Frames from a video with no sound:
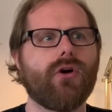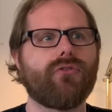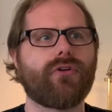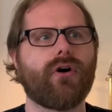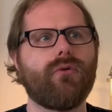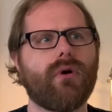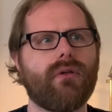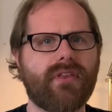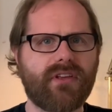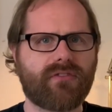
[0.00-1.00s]
So
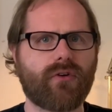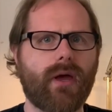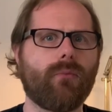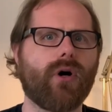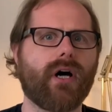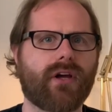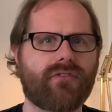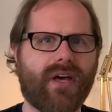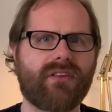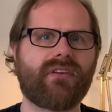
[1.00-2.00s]
this framework
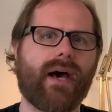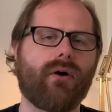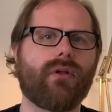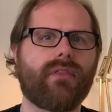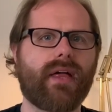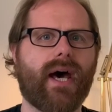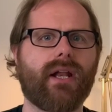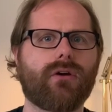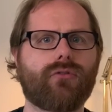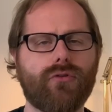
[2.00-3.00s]
set out
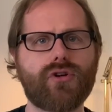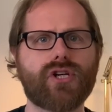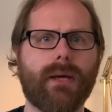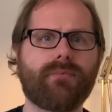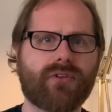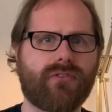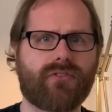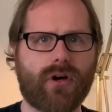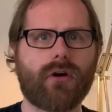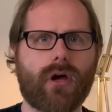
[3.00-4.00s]
that cruise ships could
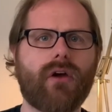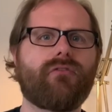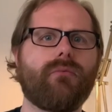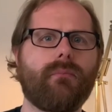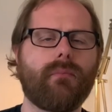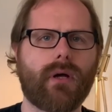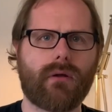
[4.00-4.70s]
start going from